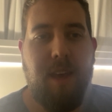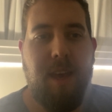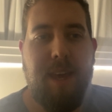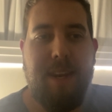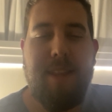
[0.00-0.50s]

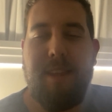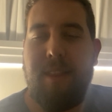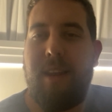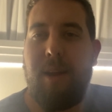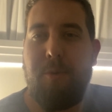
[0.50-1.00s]
anything
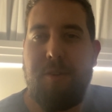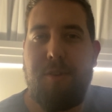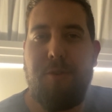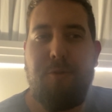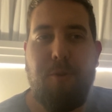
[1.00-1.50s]
that I would
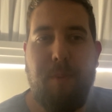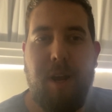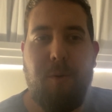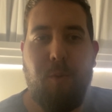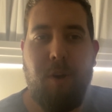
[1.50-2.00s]
do, no
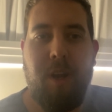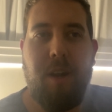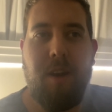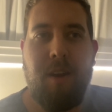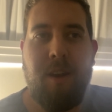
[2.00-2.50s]
matter what,
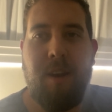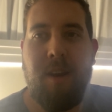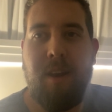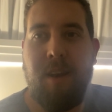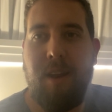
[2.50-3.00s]

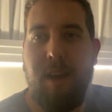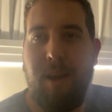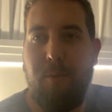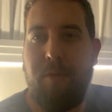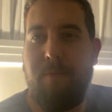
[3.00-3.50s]

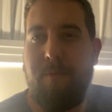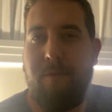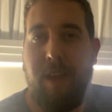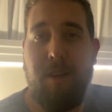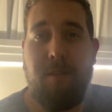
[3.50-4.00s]
I would
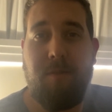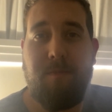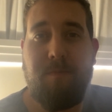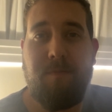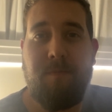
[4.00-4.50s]
fail.
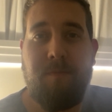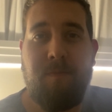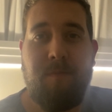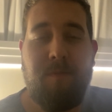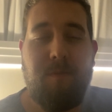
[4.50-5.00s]

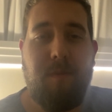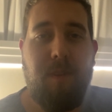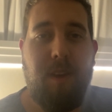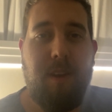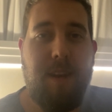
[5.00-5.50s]

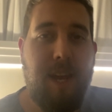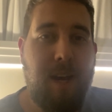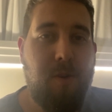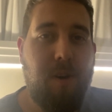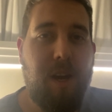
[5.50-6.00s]
And
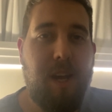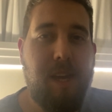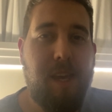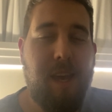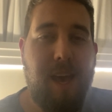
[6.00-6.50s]
now
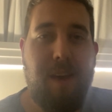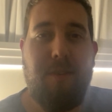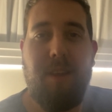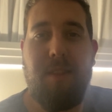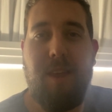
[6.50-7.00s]
I have
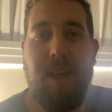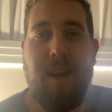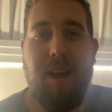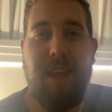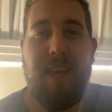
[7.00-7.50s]
it
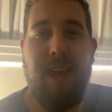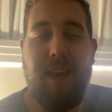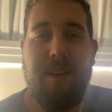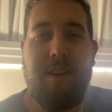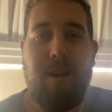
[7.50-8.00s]
that I
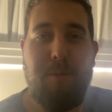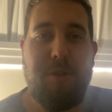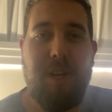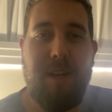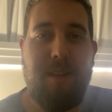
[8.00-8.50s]
can
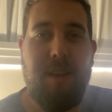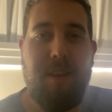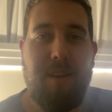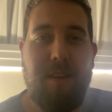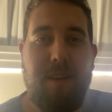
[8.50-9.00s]
accomplish
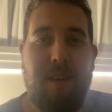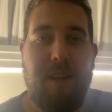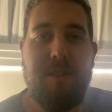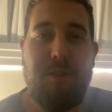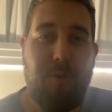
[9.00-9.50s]
anything,
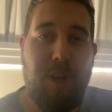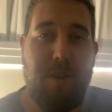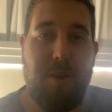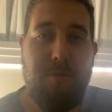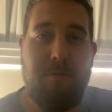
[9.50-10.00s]
and so can
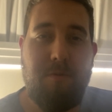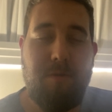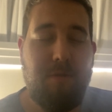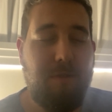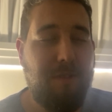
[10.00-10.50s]
you.
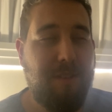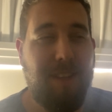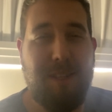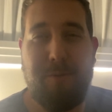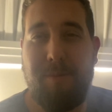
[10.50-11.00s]
So
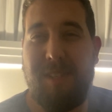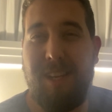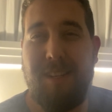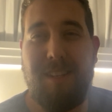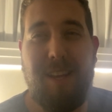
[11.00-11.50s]
that's what I'm
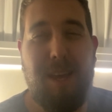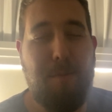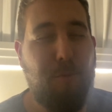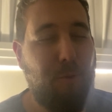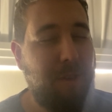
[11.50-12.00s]
saying today
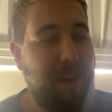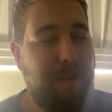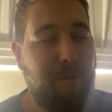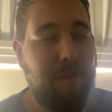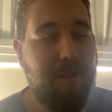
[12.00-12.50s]
more than
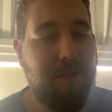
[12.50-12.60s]
ever.